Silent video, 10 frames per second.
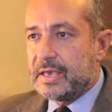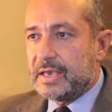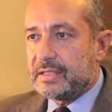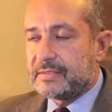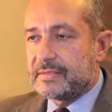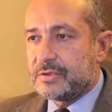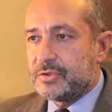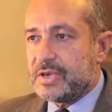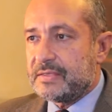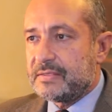and
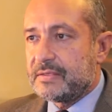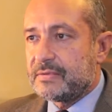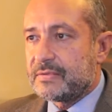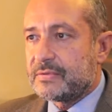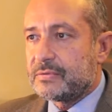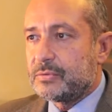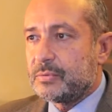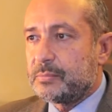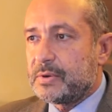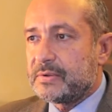suggestions to
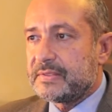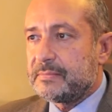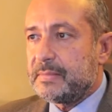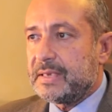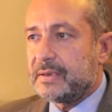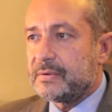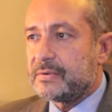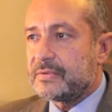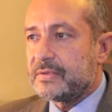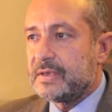
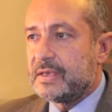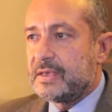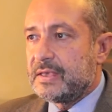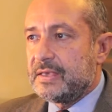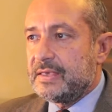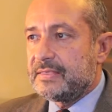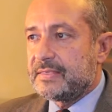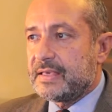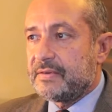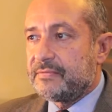policymakers is
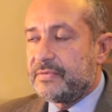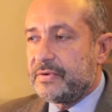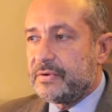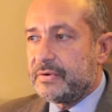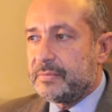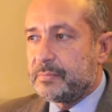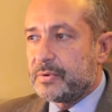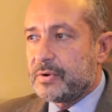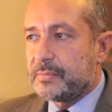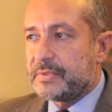a very
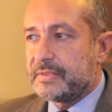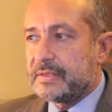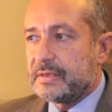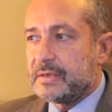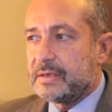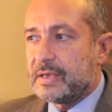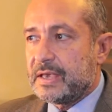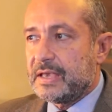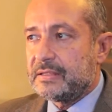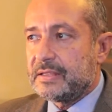promising
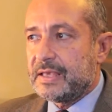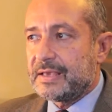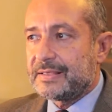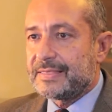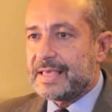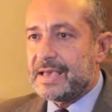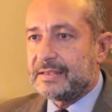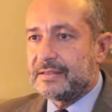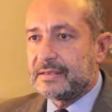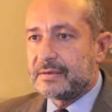and
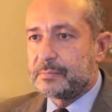exciting